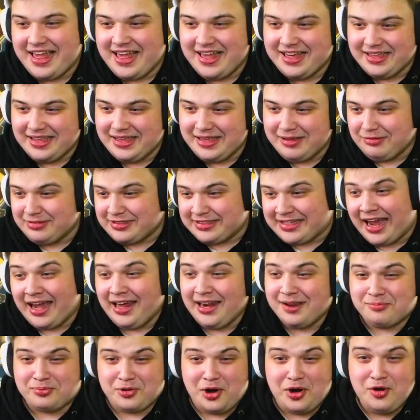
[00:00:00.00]
it was kind
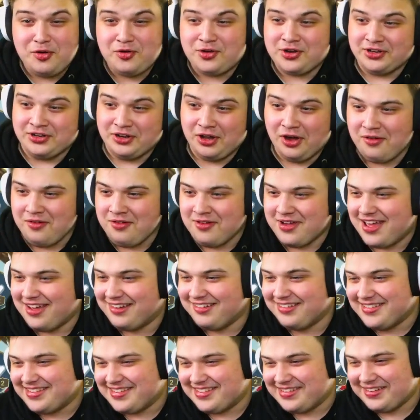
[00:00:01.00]
of broken, no? It
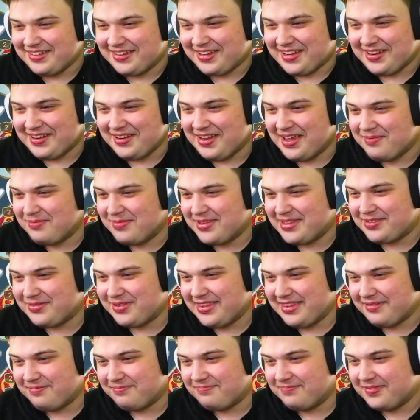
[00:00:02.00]
was stuck in in
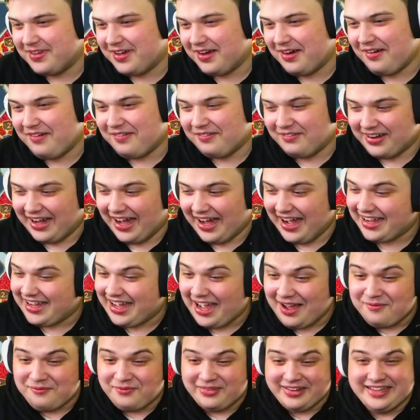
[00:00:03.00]
between the. Oh my! I
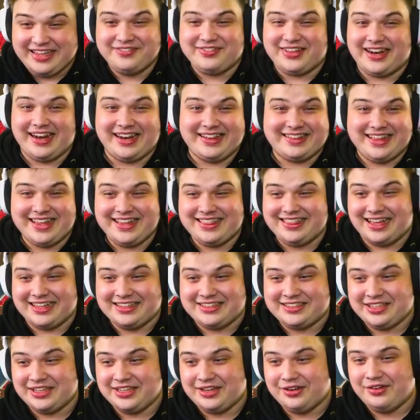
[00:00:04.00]
can't believe that I did that
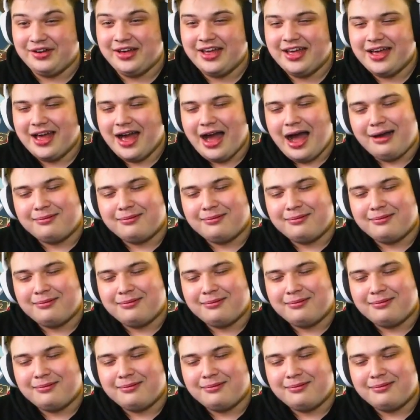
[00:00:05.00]
too. I'm